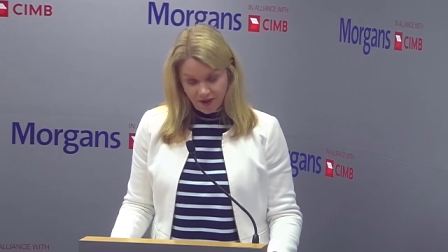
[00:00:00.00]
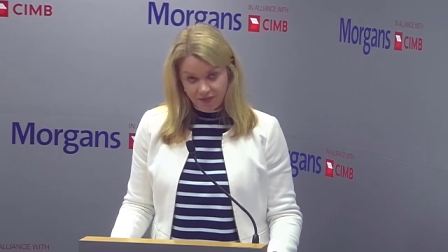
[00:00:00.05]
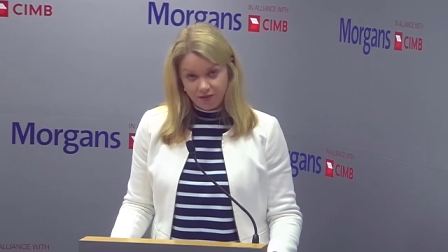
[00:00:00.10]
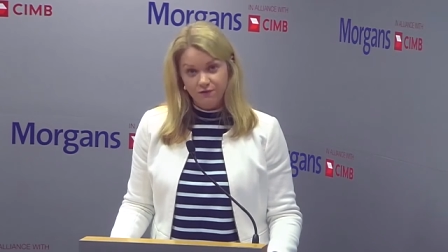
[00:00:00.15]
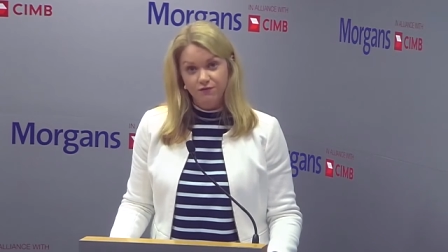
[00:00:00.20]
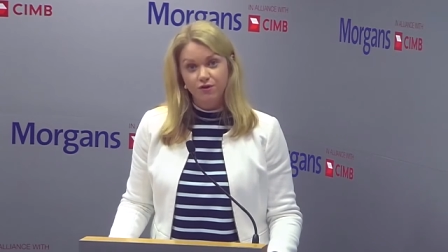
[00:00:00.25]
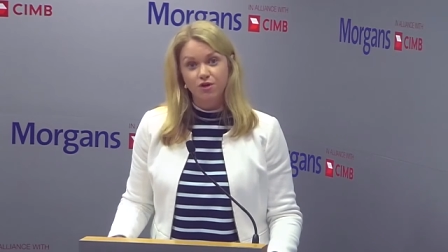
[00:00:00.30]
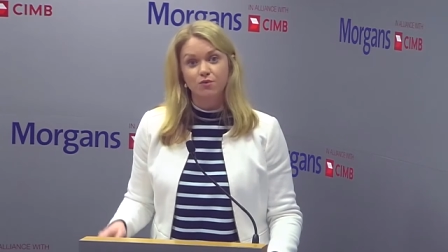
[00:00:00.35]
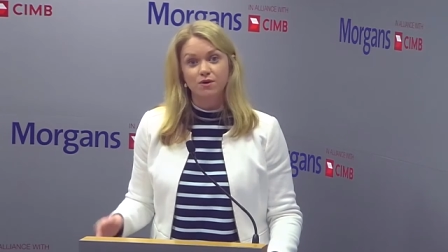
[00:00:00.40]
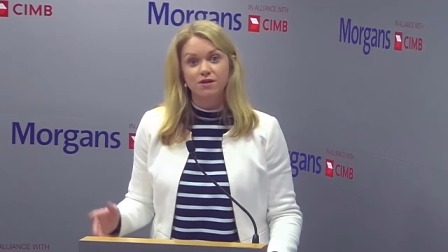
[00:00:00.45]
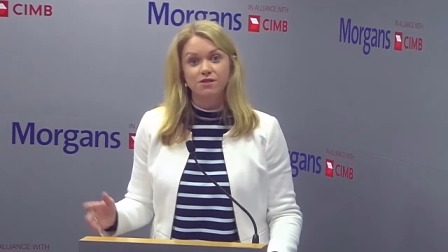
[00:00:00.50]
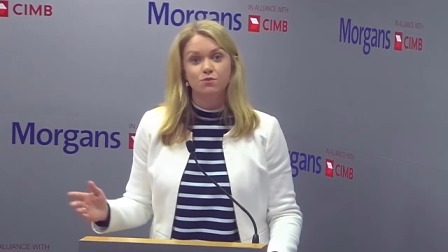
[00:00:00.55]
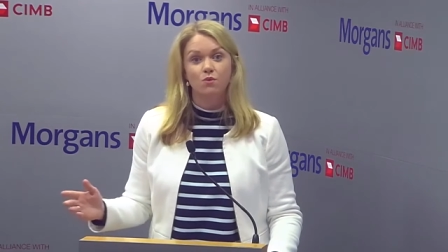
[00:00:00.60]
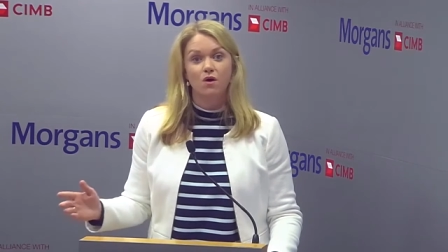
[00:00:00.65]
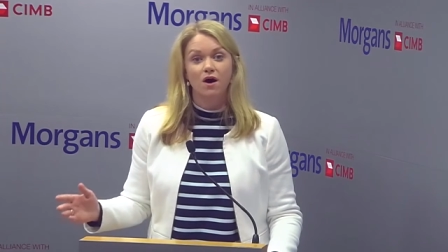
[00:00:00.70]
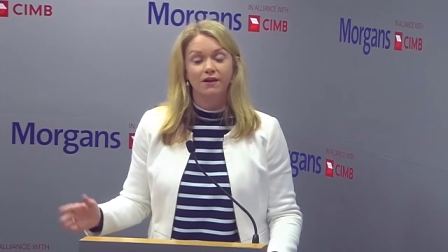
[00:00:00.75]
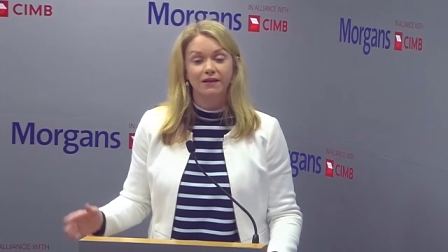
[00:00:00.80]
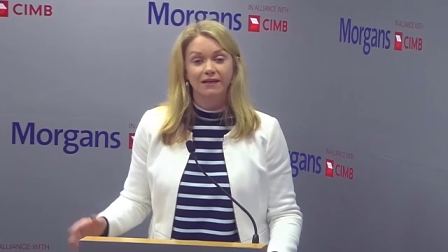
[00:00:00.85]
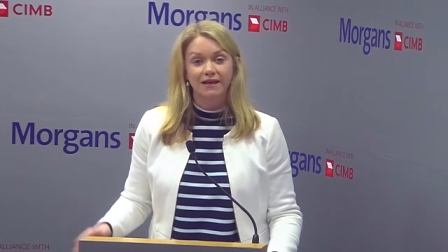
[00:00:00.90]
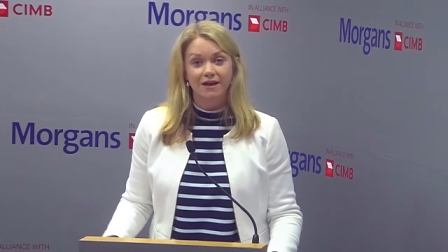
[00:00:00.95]
And the view is
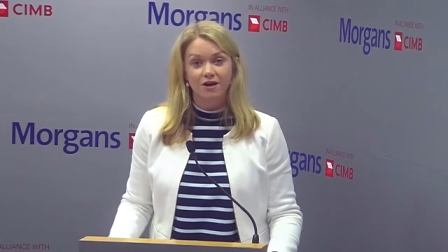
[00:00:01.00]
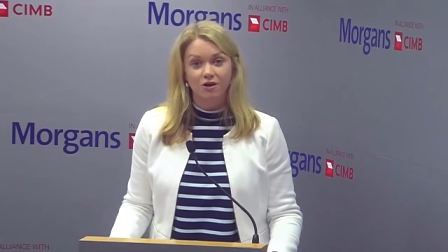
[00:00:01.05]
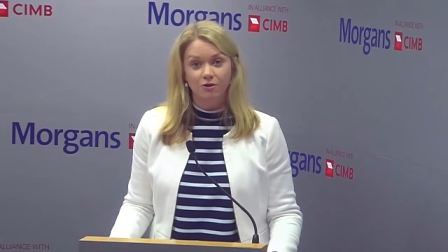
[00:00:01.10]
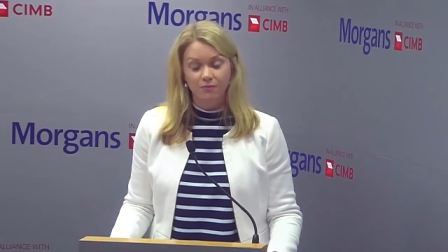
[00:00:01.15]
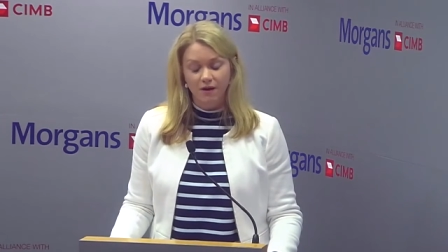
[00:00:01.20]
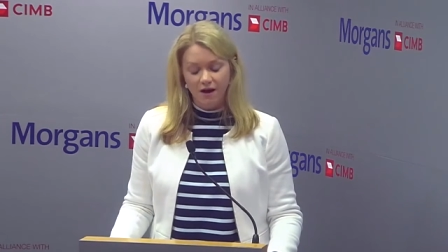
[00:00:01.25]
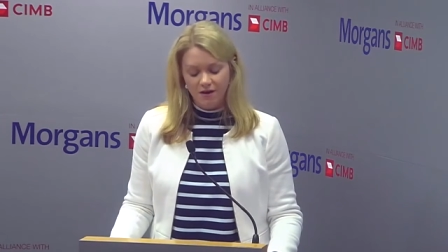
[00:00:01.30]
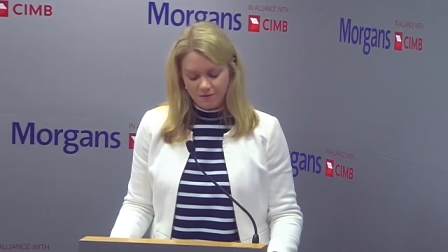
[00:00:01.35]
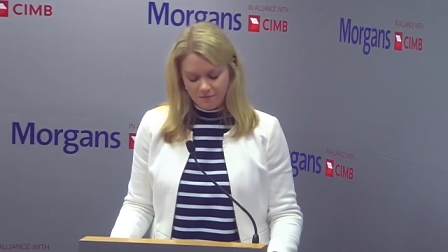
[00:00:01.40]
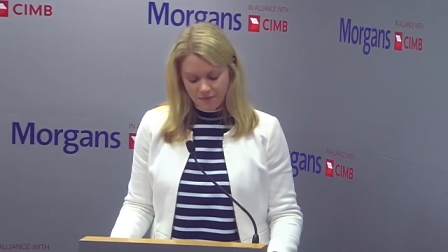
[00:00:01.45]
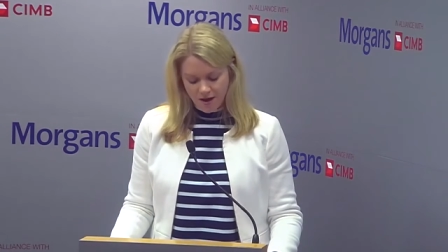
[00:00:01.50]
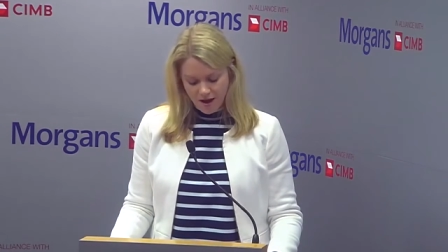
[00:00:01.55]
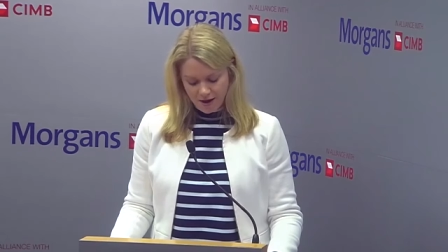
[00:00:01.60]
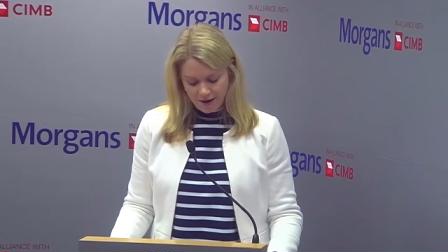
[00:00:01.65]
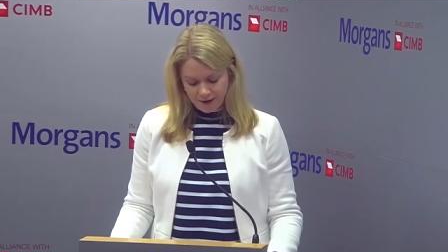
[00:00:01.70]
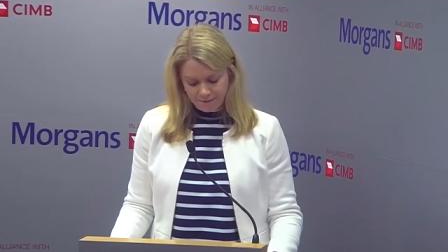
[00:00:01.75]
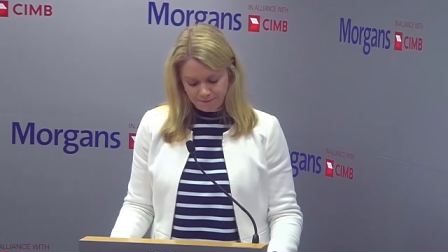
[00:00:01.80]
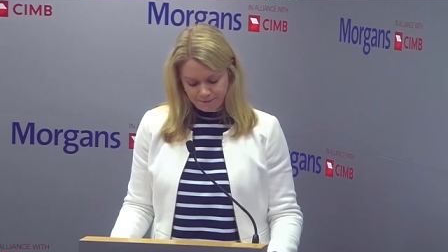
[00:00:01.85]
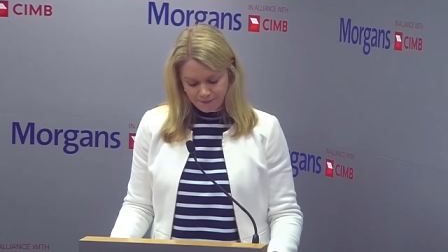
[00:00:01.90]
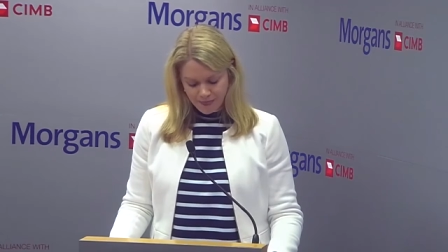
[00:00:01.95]
widely held by the
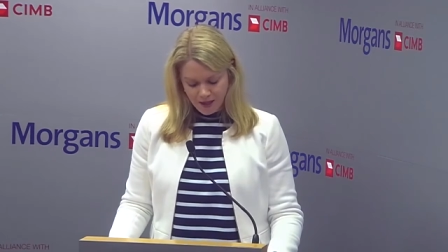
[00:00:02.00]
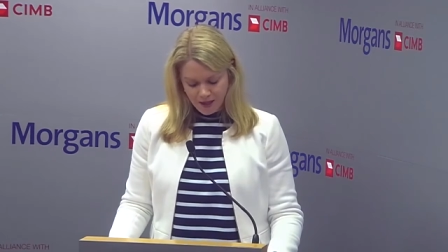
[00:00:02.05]
market.